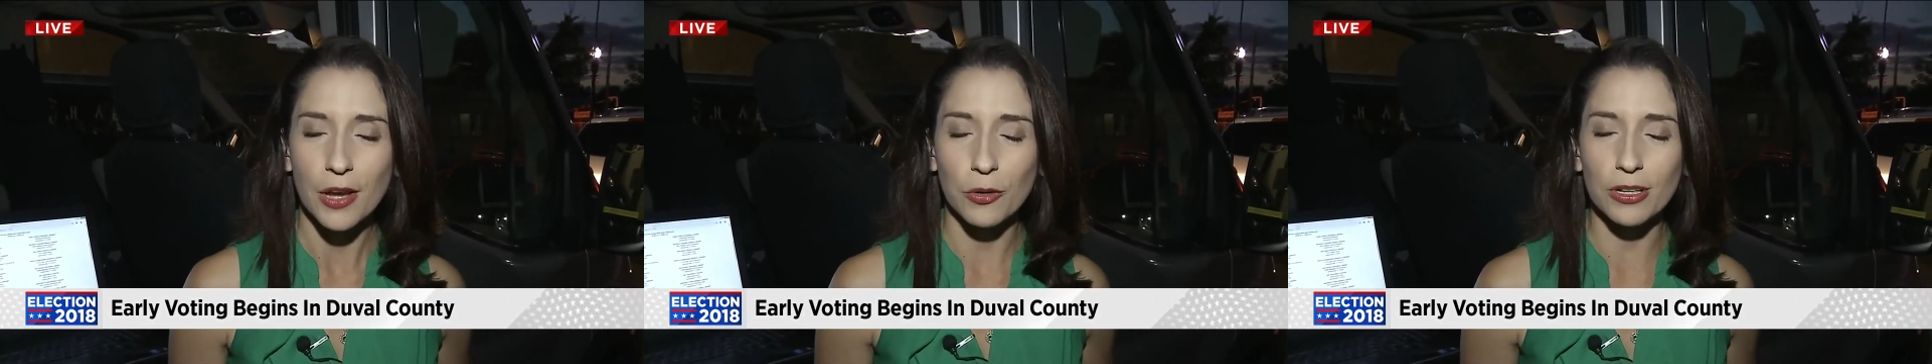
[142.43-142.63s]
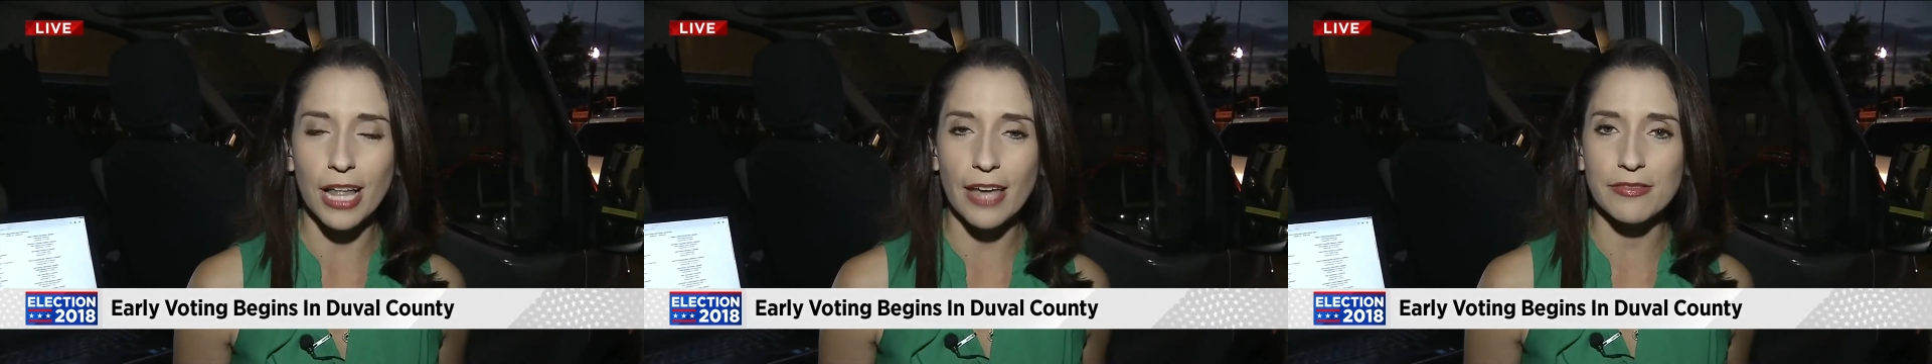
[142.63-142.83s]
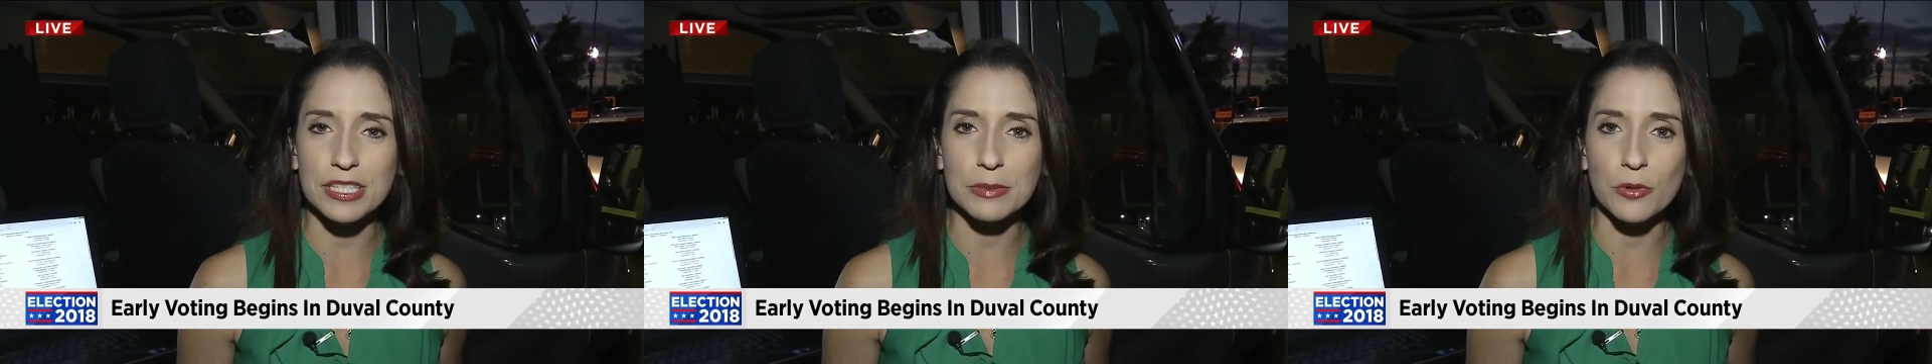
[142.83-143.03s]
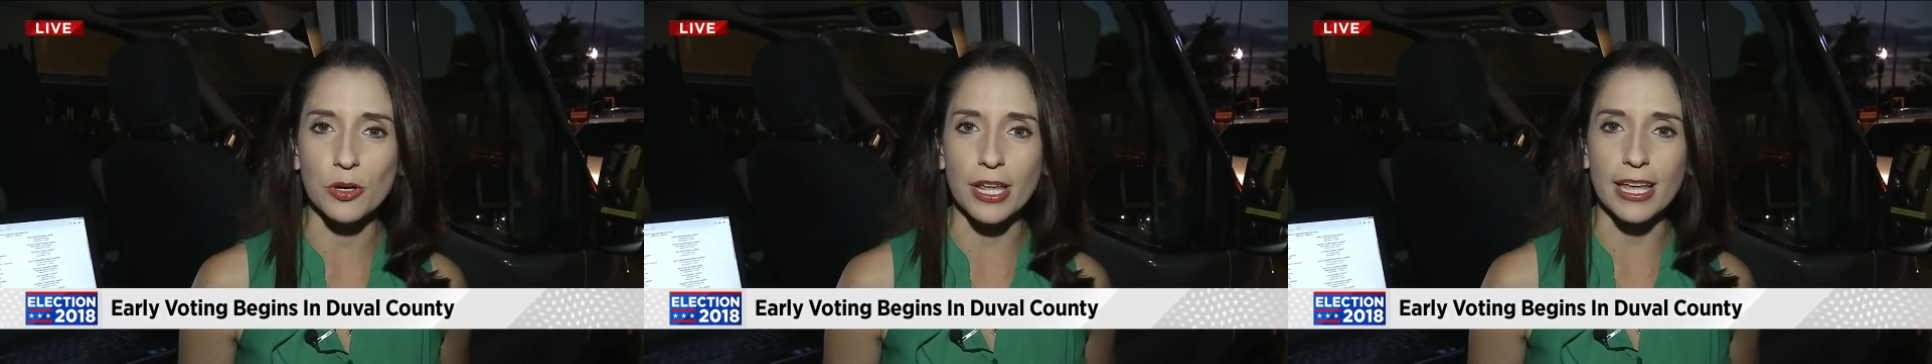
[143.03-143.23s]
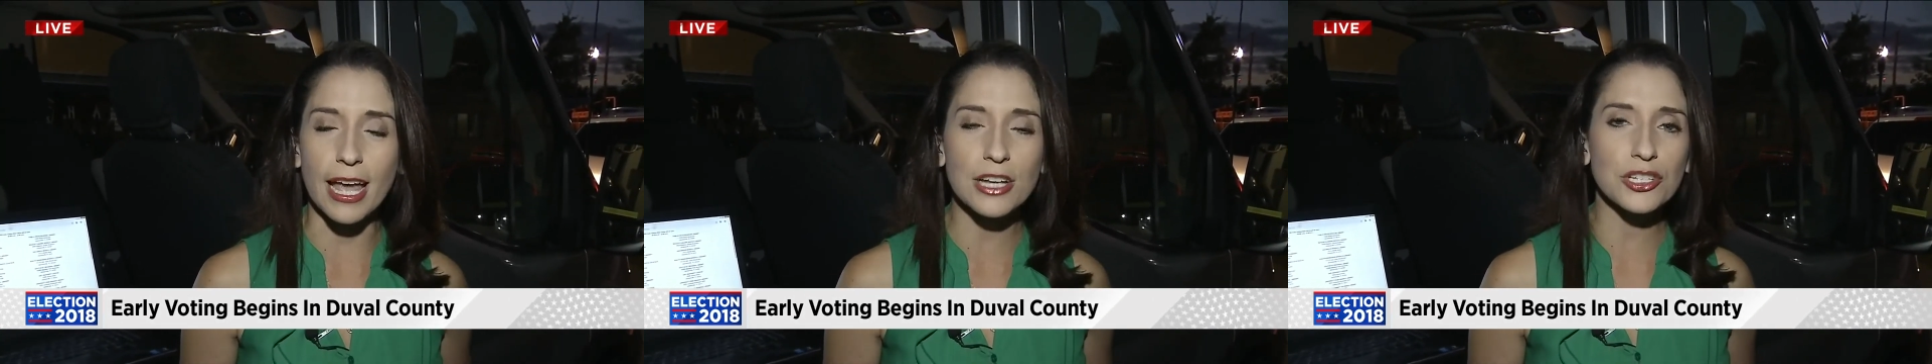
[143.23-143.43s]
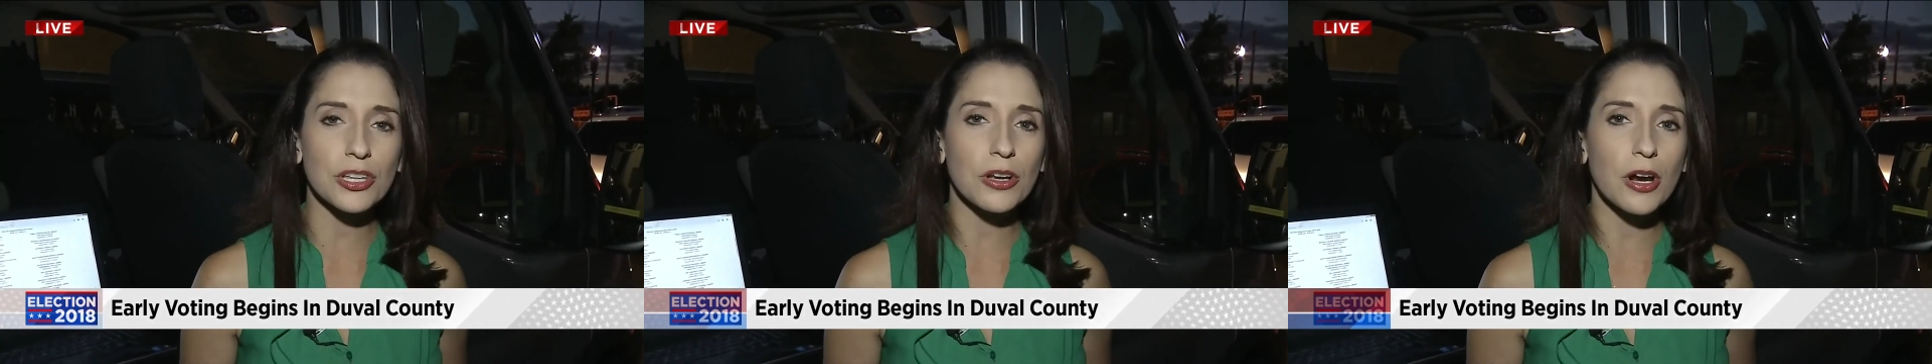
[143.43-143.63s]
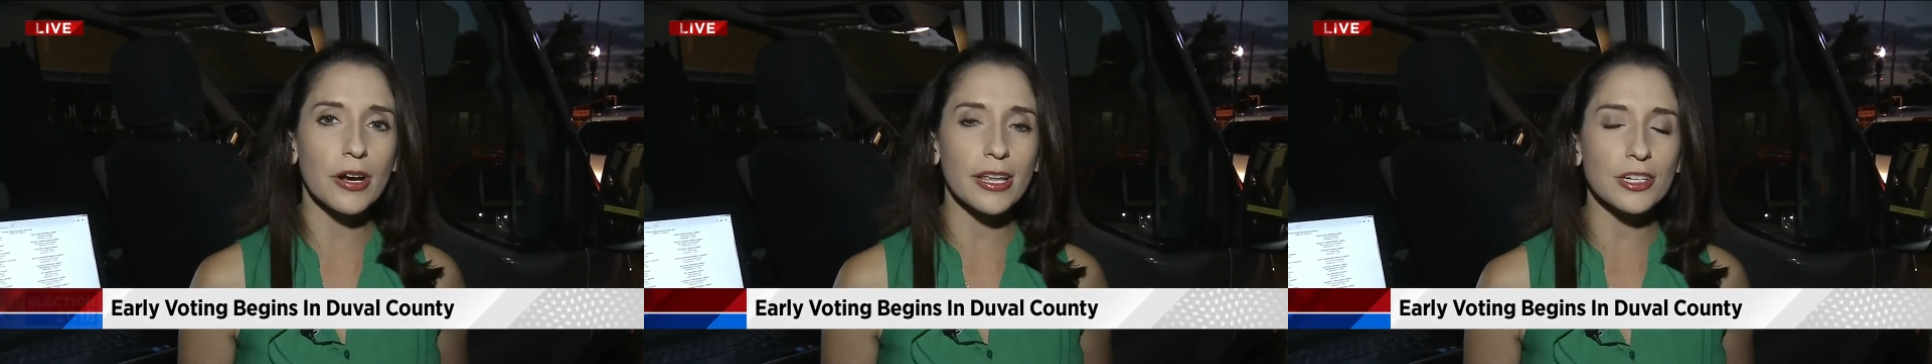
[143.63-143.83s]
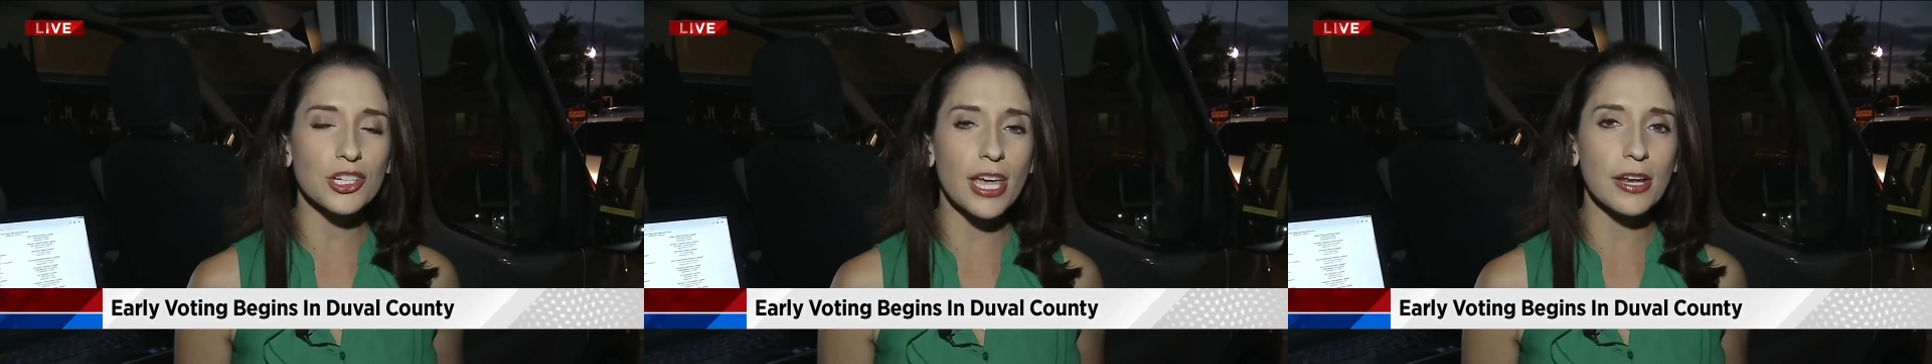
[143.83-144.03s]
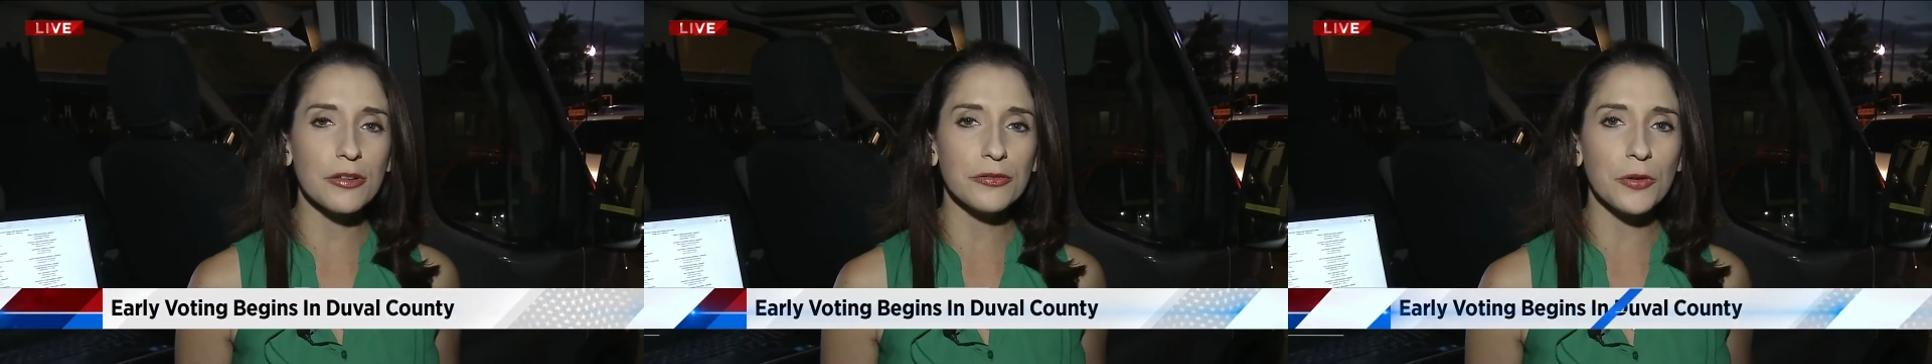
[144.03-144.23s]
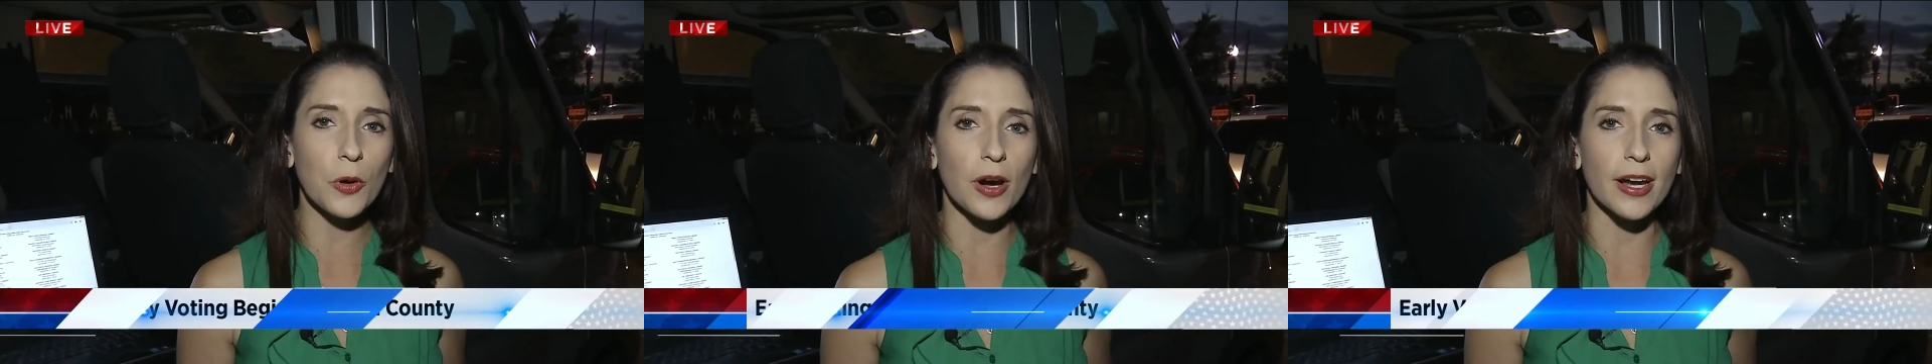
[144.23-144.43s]
We're live this morning. Ashley Harding, Channel
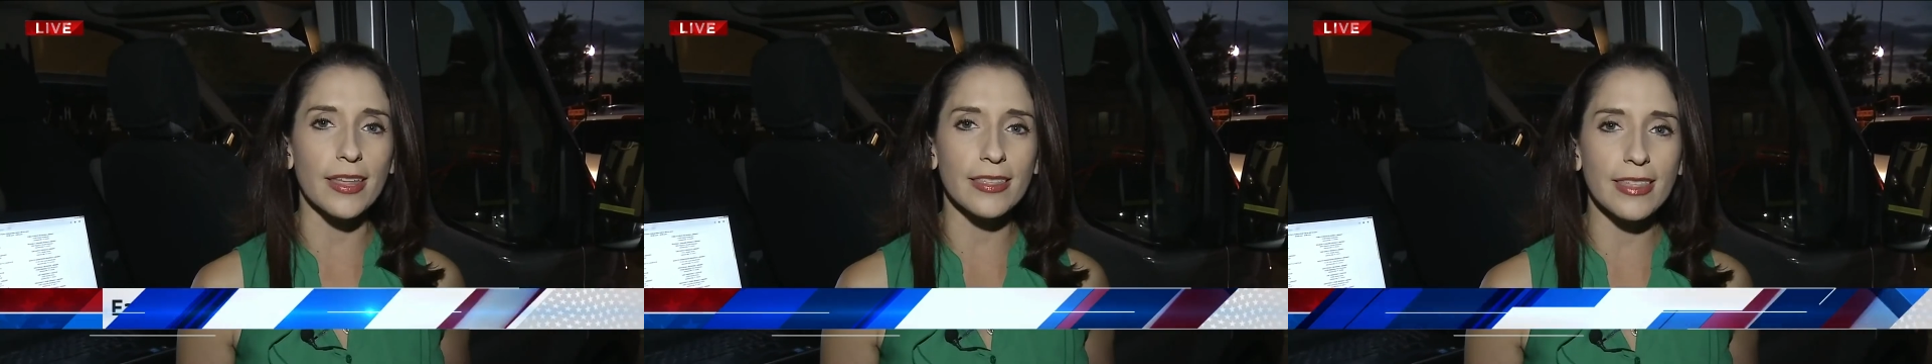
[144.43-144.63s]
4,